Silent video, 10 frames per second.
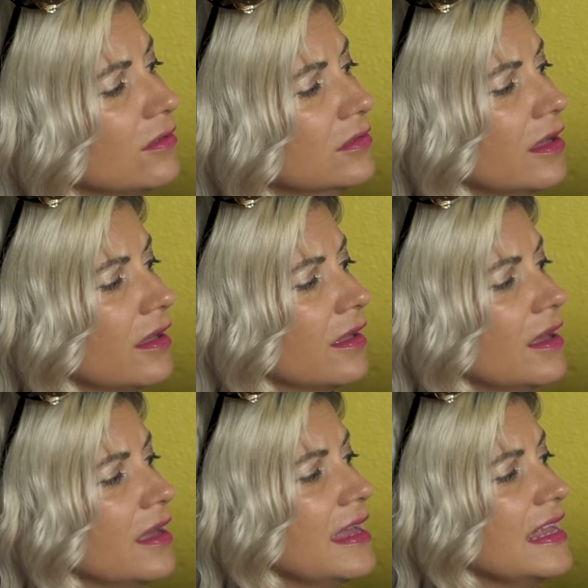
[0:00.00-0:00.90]
Look,
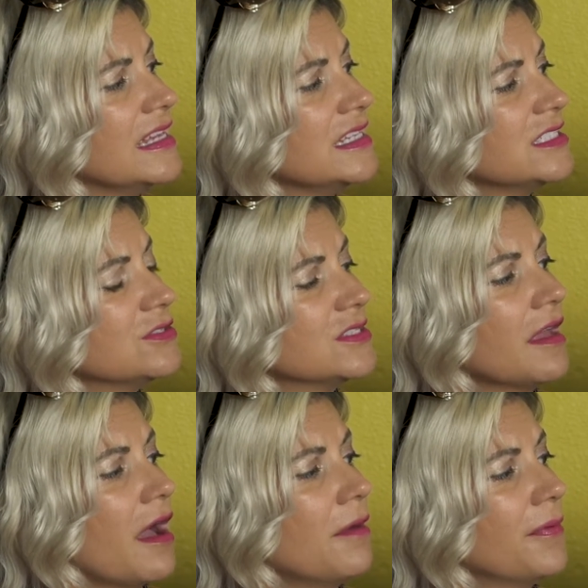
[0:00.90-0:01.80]
he's
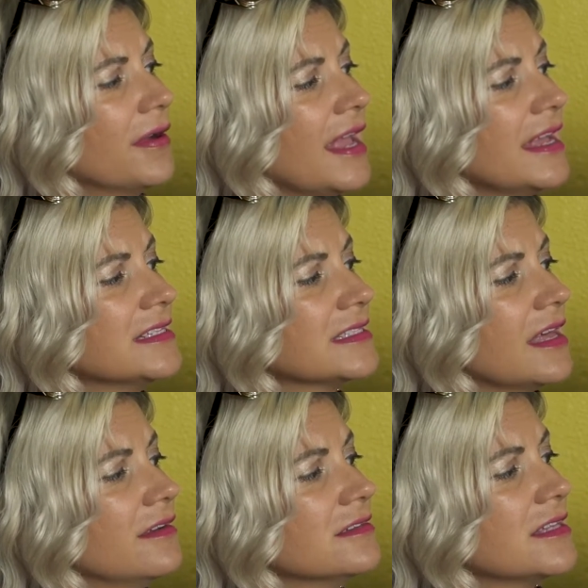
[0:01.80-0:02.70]
using uppercase
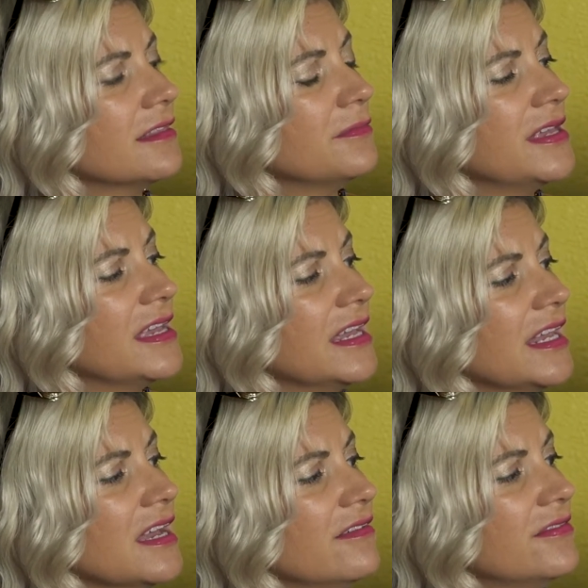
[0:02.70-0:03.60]
letters at the
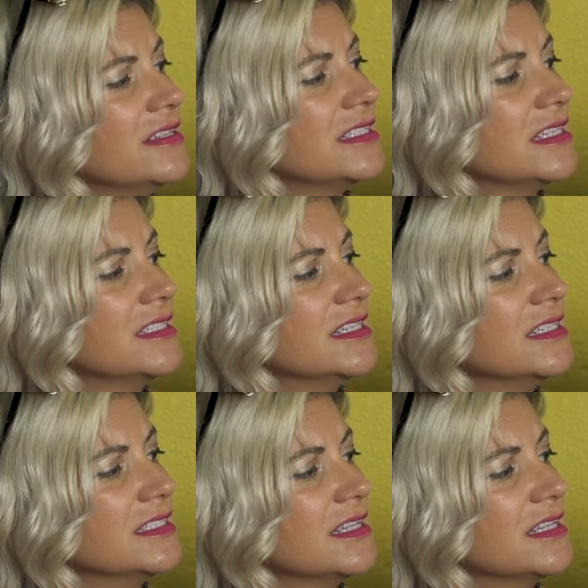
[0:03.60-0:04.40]
beginning of a sentence,